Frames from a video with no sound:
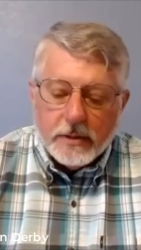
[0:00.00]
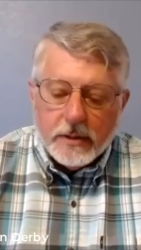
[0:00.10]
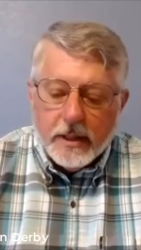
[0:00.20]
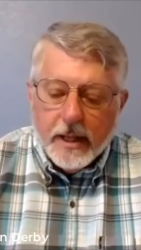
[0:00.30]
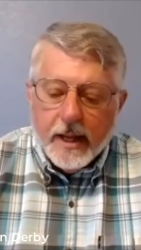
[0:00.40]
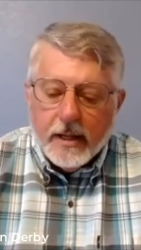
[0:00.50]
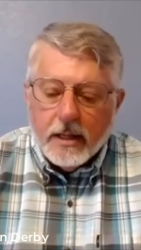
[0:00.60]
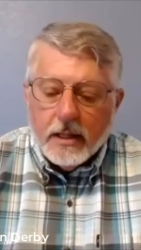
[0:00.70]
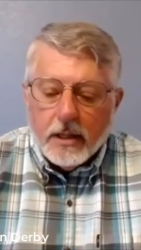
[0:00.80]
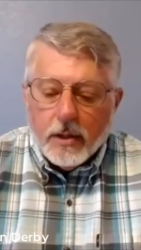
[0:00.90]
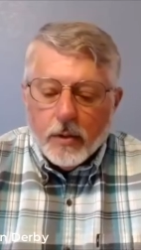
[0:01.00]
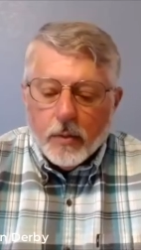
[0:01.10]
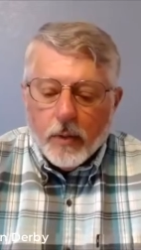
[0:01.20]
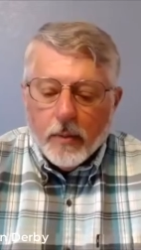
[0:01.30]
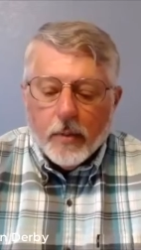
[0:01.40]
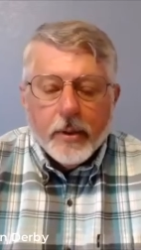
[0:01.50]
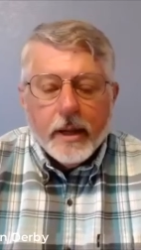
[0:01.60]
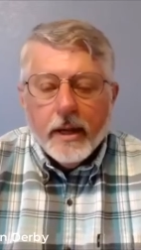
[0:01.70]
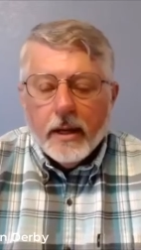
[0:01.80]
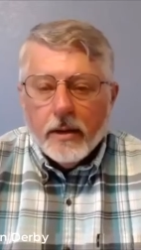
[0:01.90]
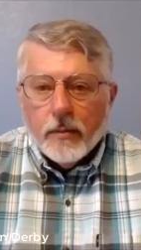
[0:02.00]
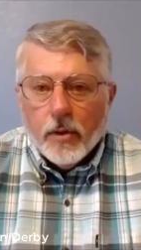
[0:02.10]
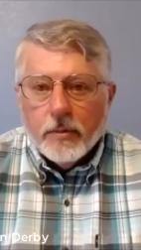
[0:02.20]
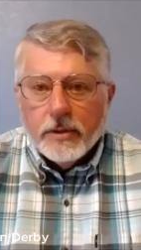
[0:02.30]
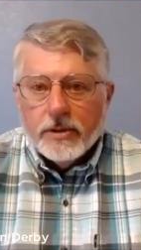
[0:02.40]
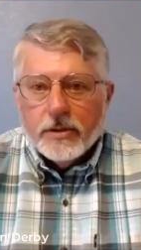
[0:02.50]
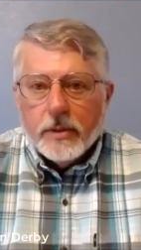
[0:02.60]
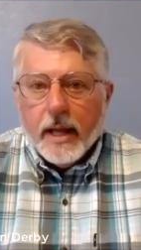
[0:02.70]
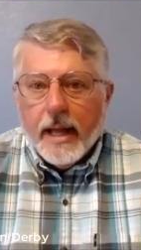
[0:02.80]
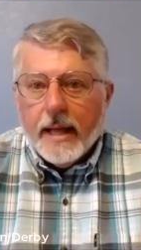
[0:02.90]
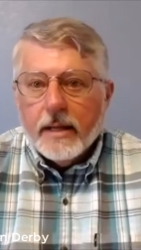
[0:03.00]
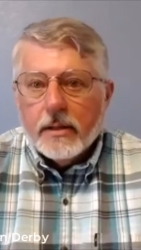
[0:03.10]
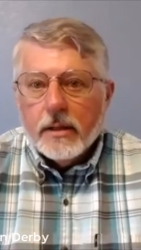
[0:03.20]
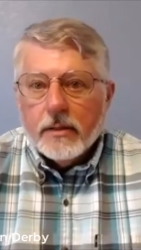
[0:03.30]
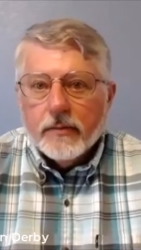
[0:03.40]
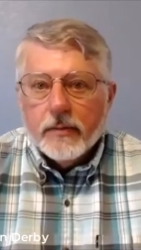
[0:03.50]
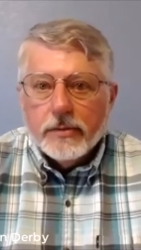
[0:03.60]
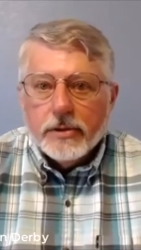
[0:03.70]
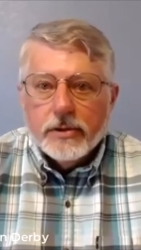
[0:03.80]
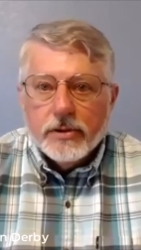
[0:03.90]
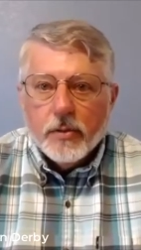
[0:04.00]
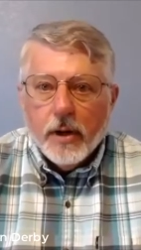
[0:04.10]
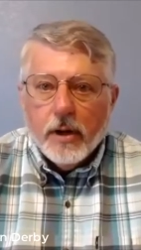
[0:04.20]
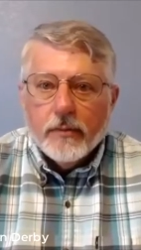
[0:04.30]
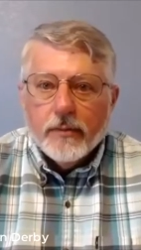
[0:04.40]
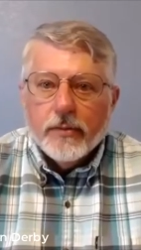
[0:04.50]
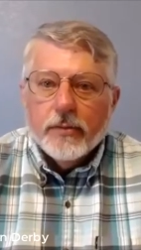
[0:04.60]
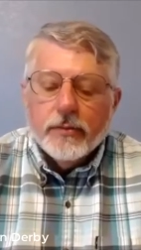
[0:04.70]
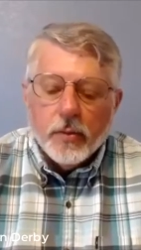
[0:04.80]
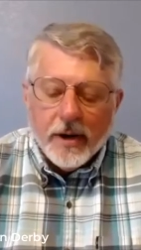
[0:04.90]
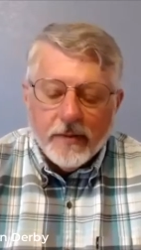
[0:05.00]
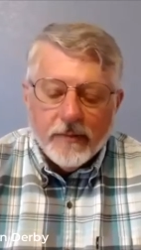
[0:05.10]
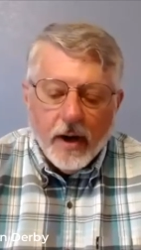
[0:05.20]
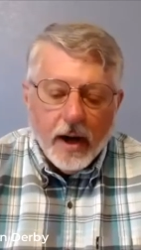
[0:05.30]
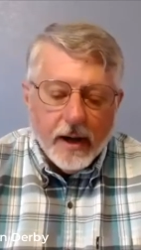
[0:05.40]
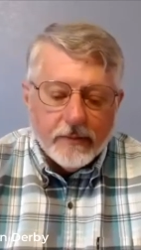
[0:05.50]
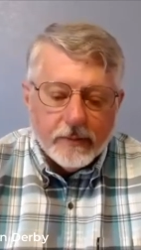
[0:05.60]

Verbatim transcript: Today we will begin in Romans eight, verses twelve through twenty-five.